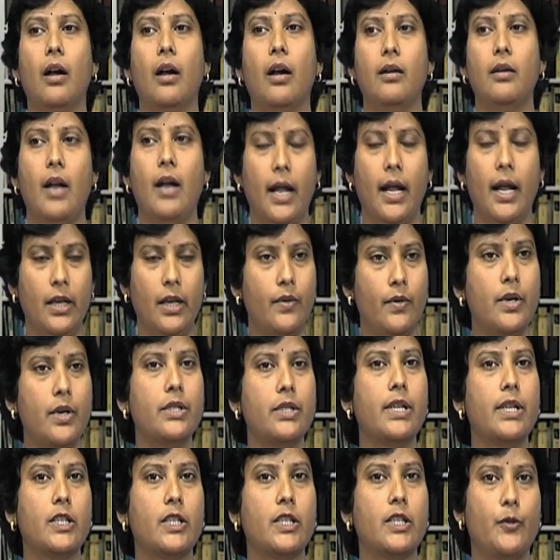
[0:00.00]

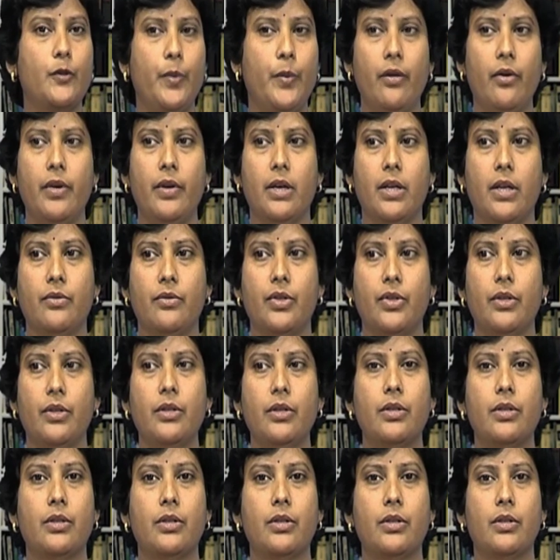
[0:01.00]
Gulliver's
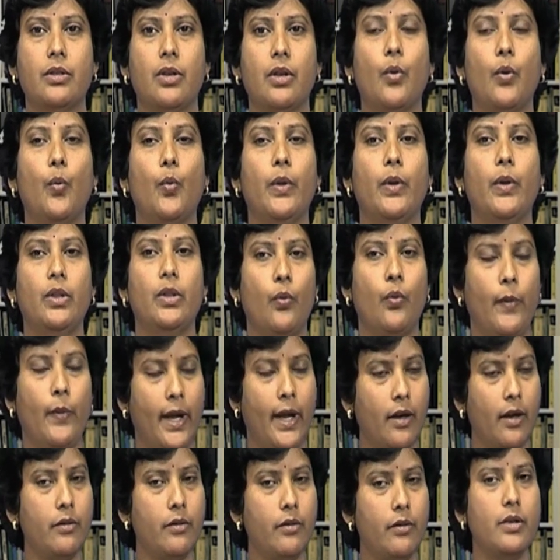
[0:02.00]
experiences with
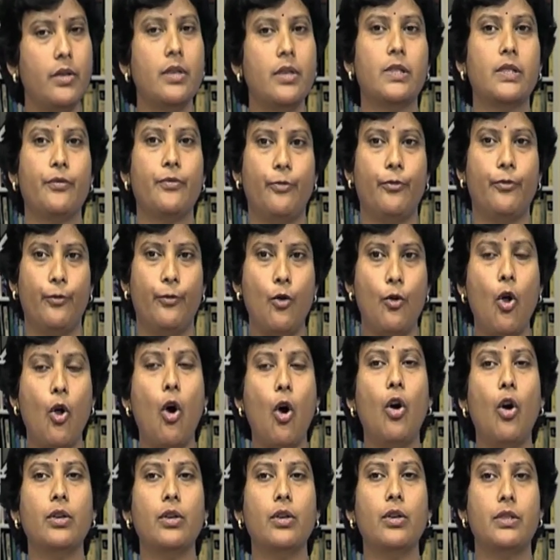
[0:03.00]
various
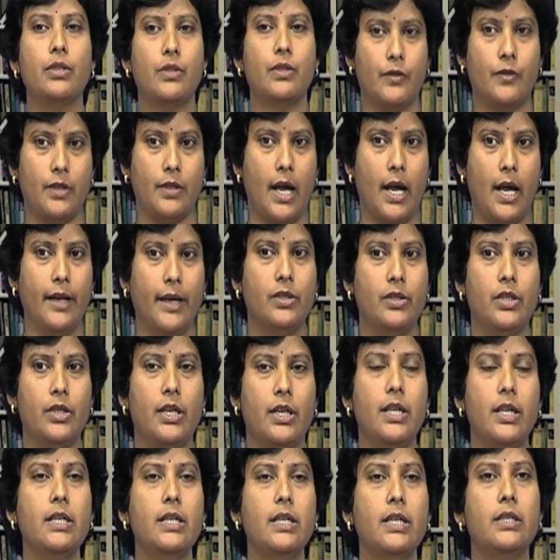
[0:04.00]
flawed
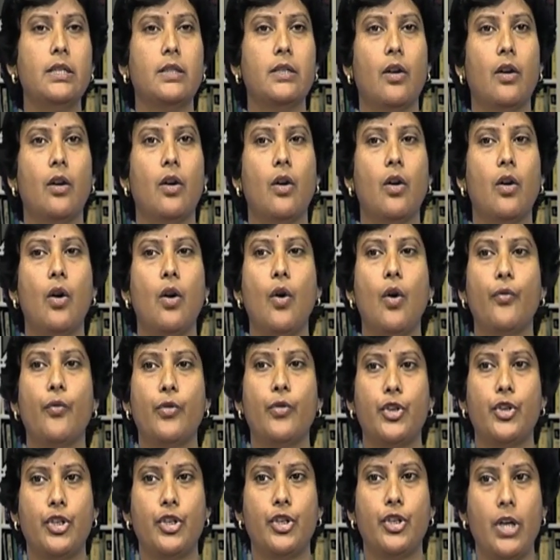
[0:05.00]
societies
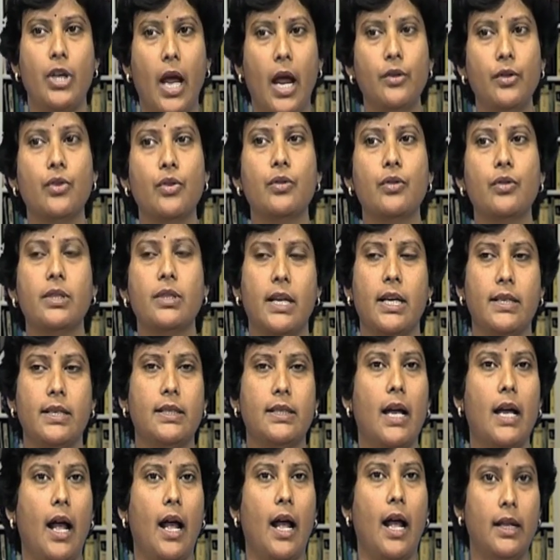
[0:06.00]
foreshadows
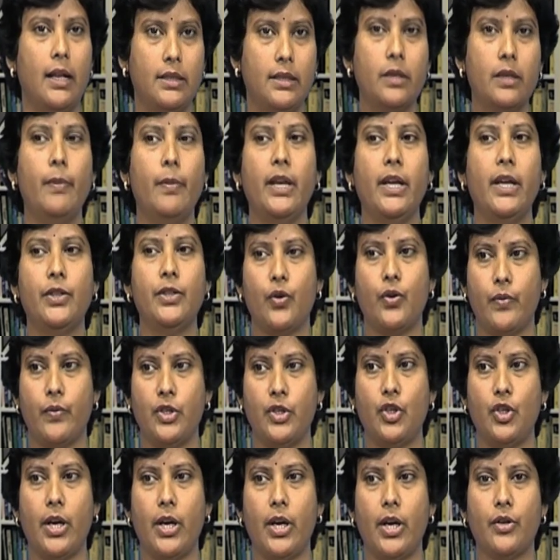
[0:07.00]
his ultimate
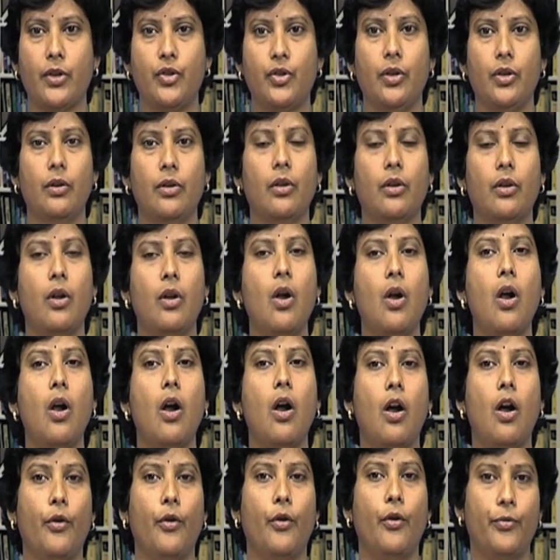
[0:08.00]
rejection
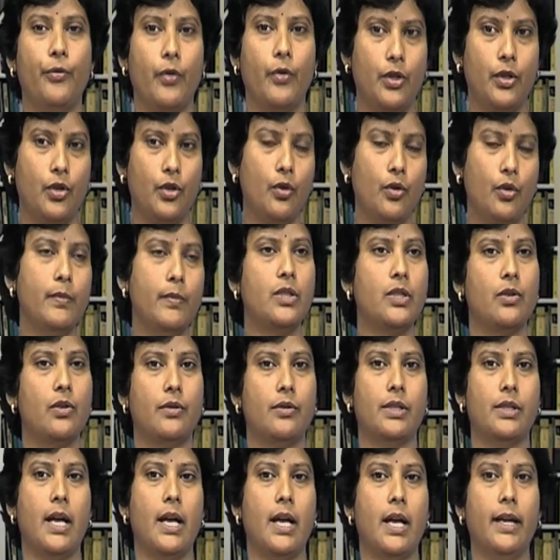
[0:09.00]
of human
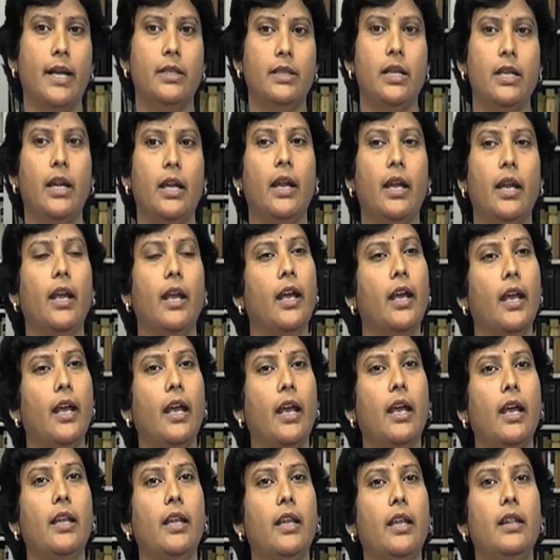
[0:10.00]
society
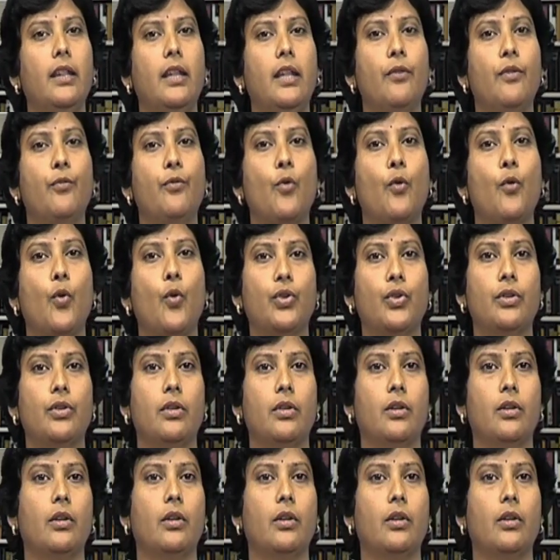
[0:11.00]
in the fourth